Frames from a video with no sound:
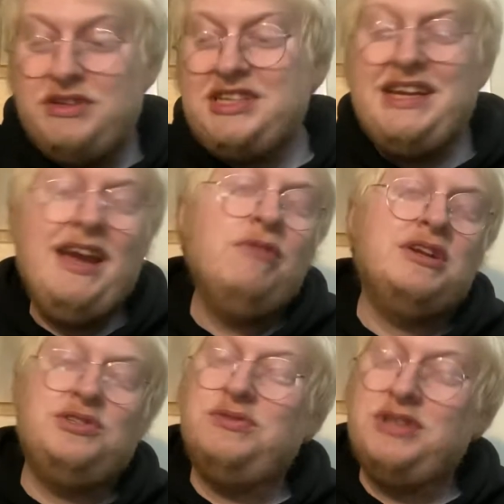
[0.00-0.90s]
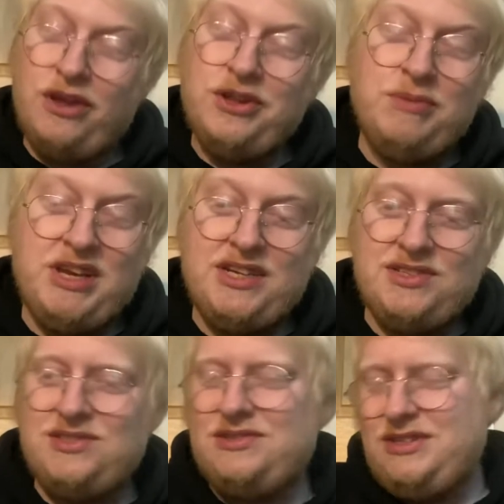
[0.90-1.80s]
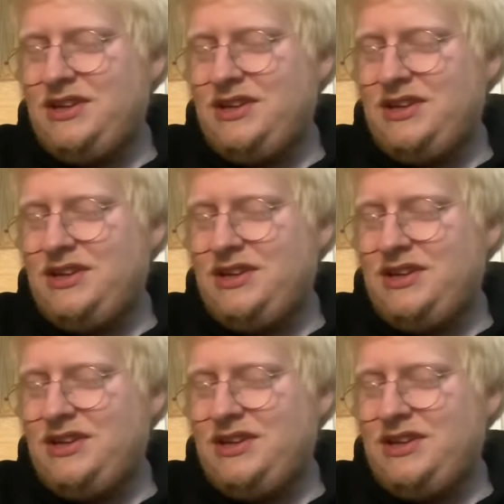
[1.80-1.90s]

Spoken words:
We didn't get round to a lot of the beers,